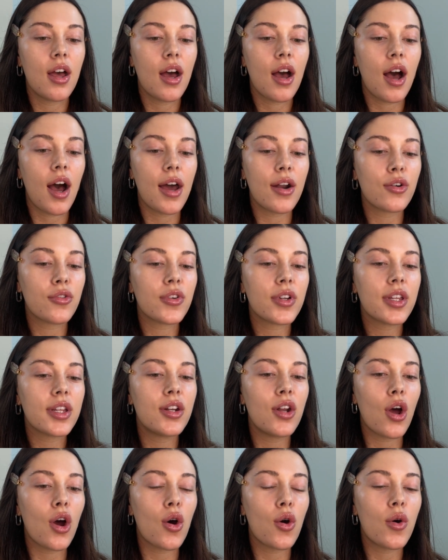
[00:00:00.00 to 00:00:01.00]
I don't really
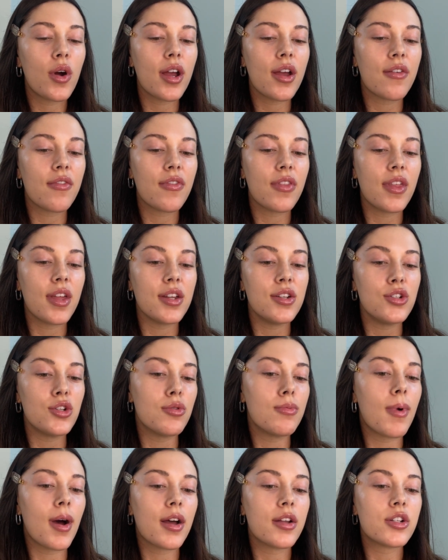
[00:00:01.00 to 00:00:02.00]
know if they do
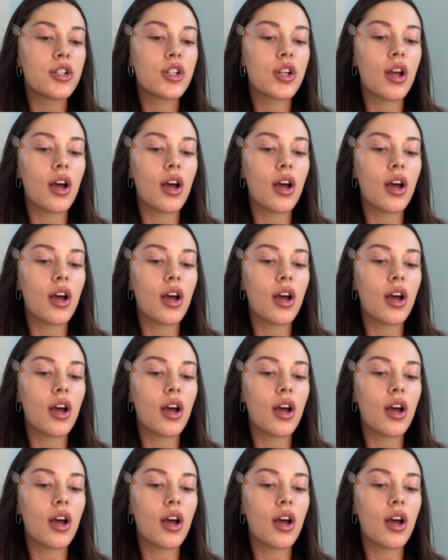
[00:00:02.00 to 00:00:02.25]
much